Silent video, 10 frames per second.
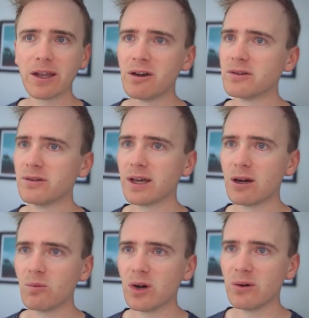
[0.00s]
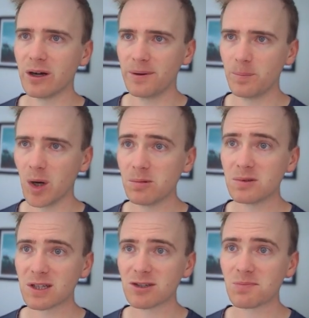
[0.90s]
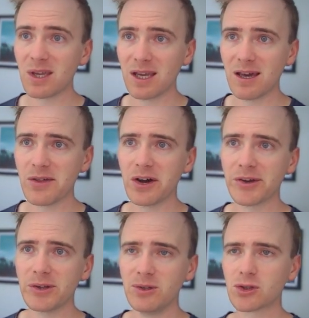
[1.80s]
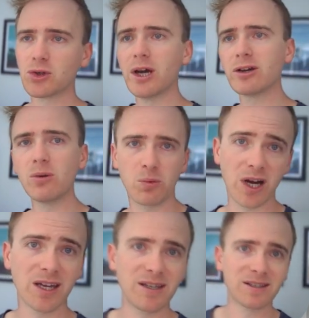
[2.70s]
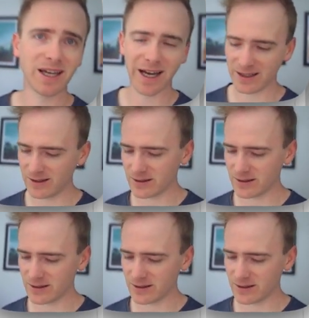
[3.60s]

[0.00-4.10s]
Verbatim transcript: how do I do that? Well, Bubble tells me here that I can use triangle brackets to add in